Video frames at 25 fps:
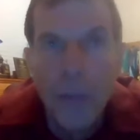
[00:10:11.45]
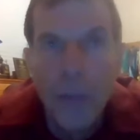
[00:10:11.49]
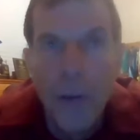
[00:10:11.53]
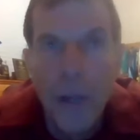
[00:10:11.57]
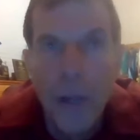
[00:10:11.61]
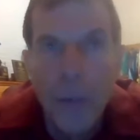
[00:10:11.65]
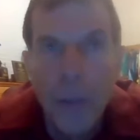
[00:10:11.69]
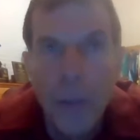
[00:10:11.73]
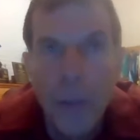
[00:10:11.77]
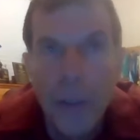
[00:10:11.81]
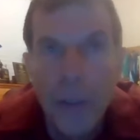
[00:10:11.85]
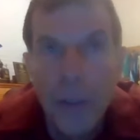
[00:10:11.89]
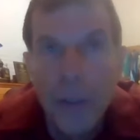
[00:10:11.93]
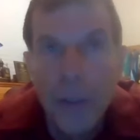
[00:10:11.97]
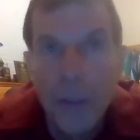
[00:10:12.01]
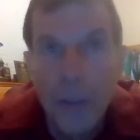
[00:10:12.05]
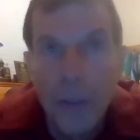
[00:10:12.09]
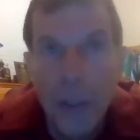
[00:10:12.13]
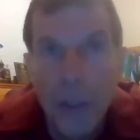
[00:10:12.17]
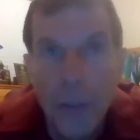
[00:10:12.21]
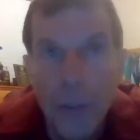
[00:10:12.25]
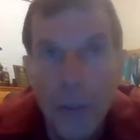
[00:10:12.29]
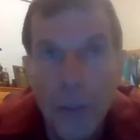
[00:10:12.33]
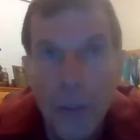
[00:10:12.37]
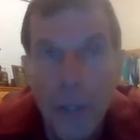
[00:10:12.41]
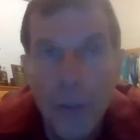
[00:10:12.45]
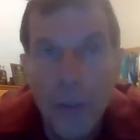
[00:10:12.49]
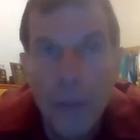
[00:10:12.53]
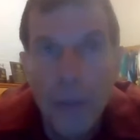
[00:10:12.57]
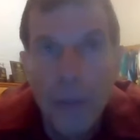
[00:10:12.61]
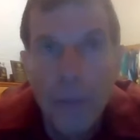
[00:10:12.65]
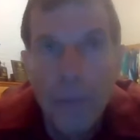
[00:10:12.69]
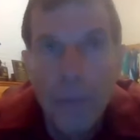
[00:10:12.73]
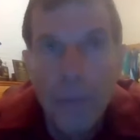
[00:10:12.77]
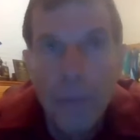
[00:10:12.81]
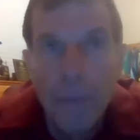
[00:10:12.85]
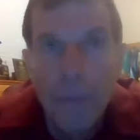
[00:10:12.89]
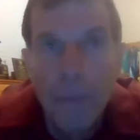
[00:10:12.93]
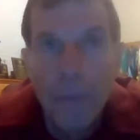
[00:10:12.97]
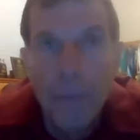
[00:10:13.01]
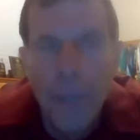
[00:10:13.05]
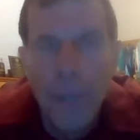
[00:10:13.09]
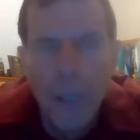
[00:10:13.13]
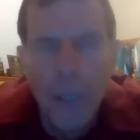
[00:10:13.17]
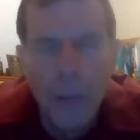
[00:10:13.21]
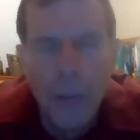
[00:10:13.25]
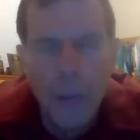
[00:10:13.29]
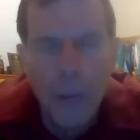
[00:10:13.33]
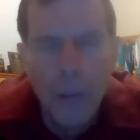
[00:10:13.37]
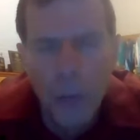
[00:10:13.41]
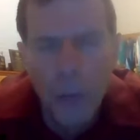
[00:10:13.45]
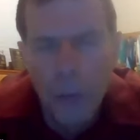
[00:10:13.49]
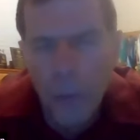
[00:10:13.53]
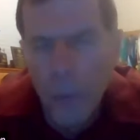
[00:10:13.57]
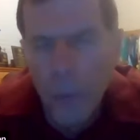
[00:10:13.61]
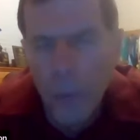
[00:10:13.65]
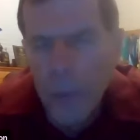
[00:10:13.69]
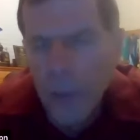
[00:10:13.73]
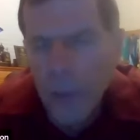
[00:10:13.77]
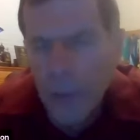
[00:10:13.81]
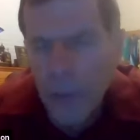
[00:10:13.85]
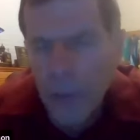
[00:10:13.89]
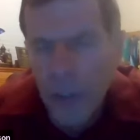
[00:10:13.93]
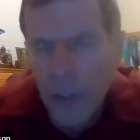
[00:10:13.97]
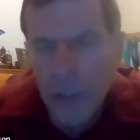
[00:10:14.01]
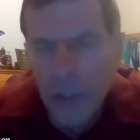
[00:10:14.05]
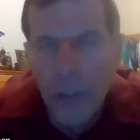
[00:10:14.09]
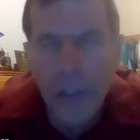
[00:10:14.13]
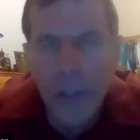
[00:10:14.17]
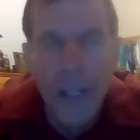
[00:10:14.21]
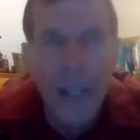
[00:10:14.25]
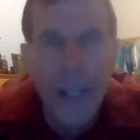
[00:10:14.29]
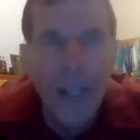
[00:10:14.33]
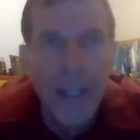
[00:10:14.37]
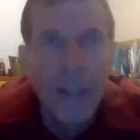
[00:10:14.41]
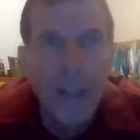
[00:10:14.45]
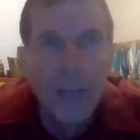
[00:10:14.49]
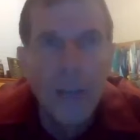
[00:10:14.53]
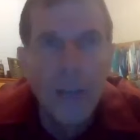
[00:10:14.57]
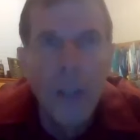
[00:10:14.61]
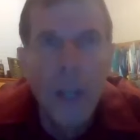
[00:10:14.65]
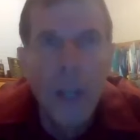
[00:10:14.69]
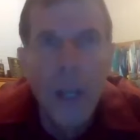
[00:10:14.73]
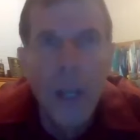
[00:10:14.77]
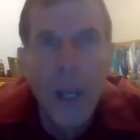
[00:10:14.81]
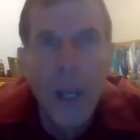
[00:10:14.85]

filed within 6 months, within 60 days.